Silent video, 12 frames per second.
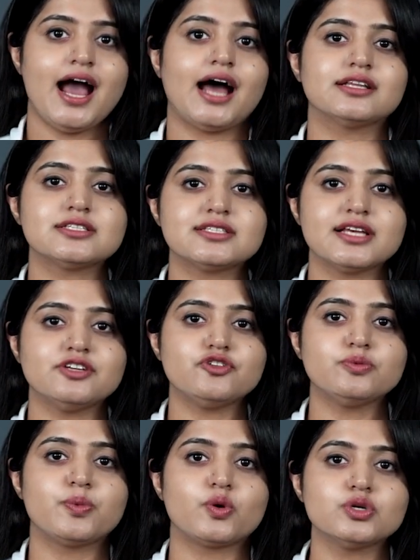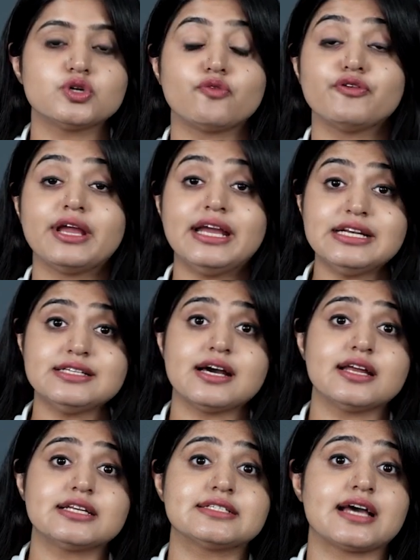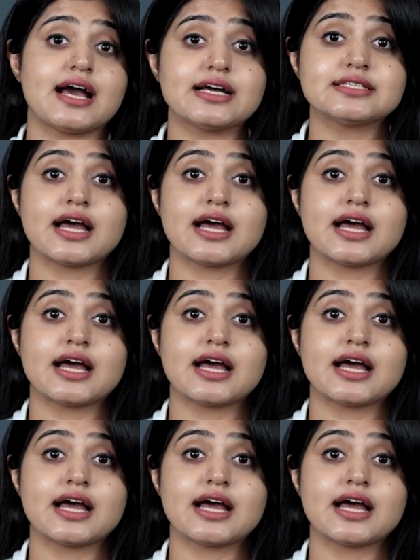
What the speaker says: and the Central Board of Indirect Tax